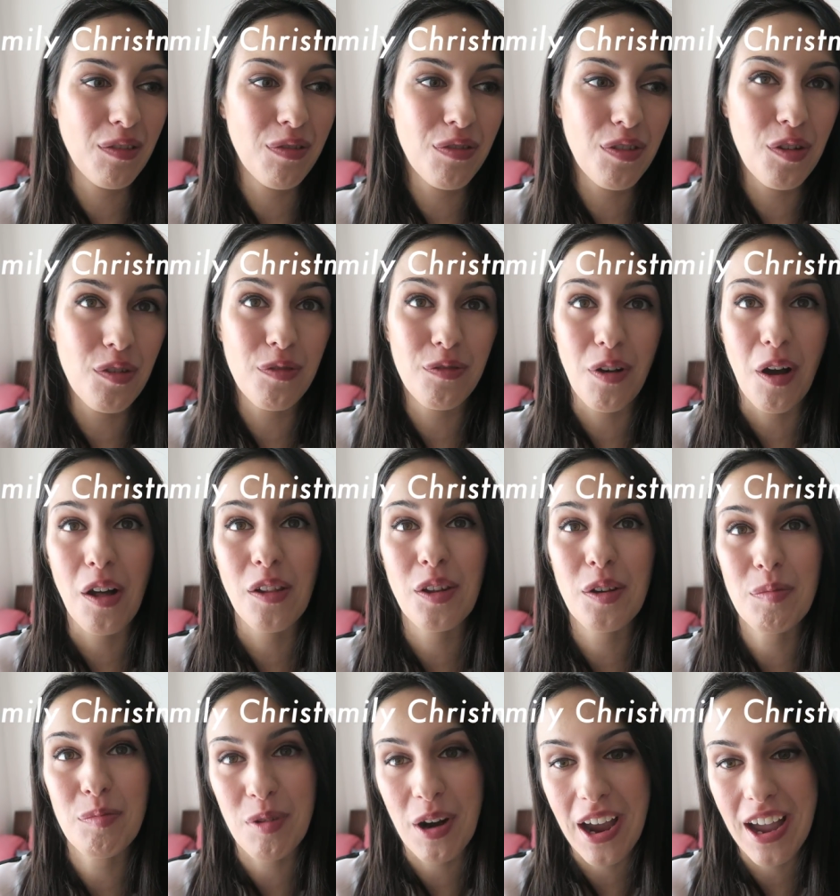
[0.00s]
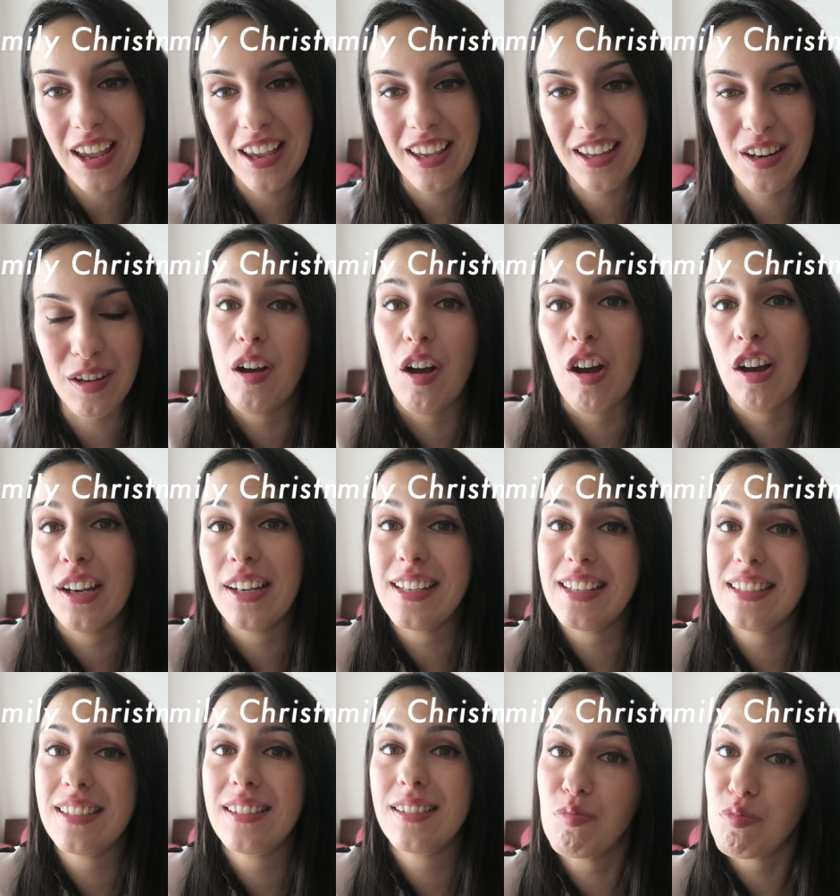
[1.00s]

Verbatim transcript: if you follow Brian on his